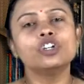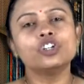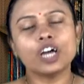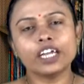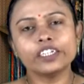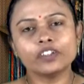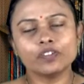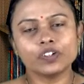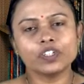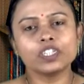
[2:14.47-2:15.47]

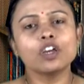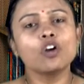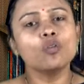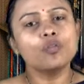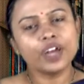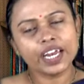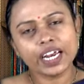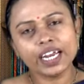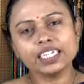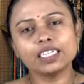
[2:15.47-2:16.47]
transfers
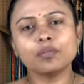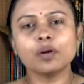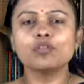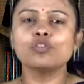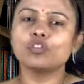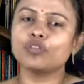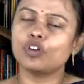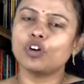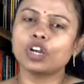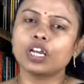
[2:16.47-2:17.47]
very less amount of
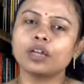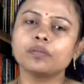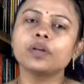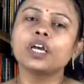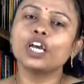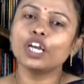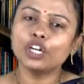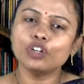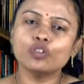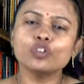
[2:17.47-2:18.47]
inoculum
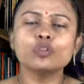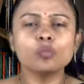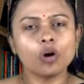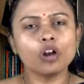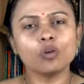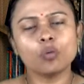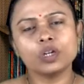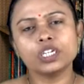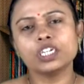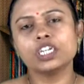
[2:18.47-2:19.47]
into small
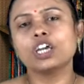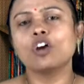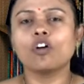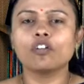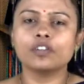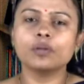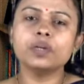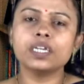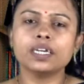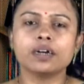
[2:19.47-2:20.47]
quantity of the
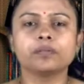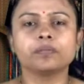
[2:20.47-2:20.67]
media.